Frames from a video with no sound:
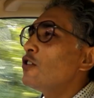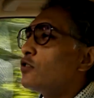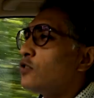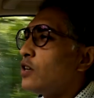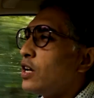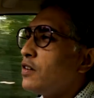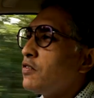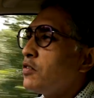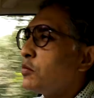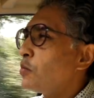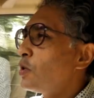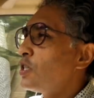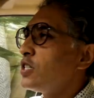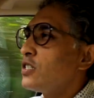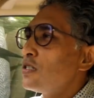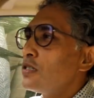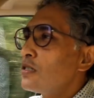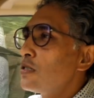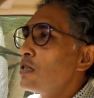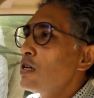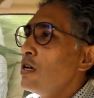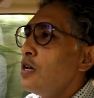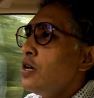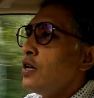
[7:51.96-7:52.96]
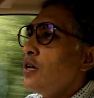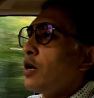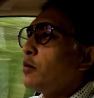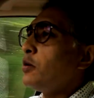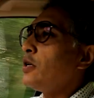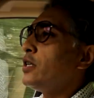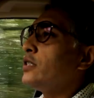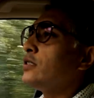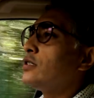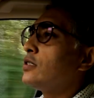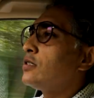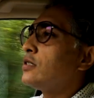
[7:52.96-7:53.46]
you're driving, because I
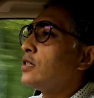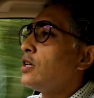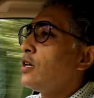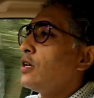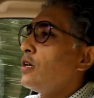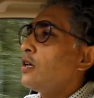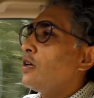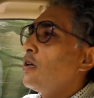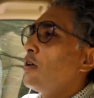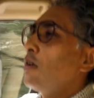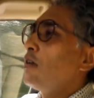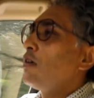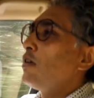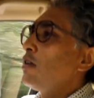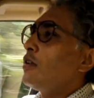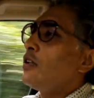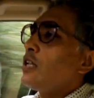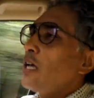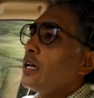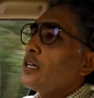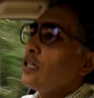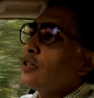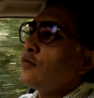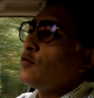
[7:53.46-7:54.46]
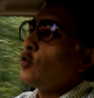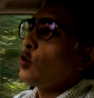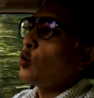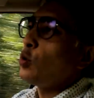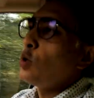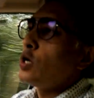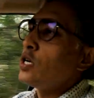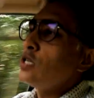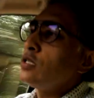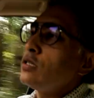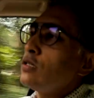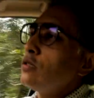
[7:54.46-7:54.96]
mean, it's like if you
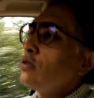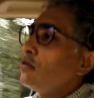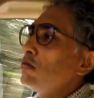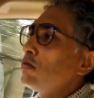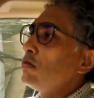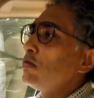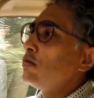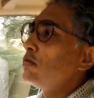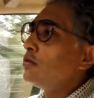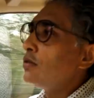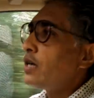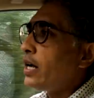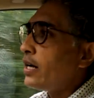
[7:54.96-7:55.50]
were to,